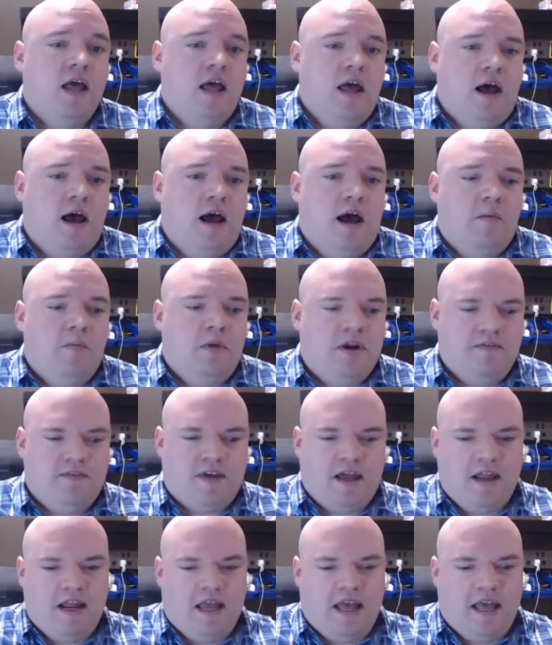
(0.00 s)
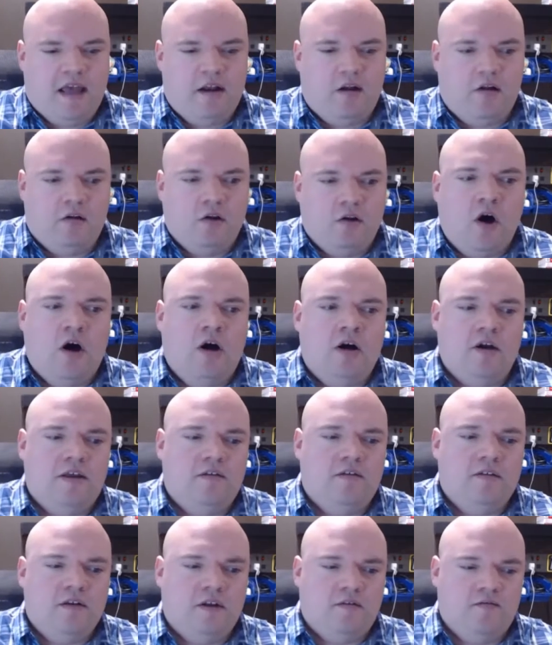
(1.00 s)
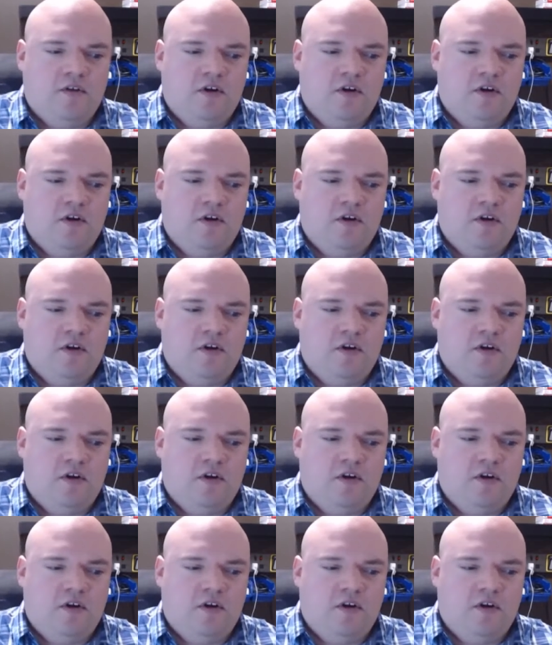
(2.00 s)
but I've kind of had a long and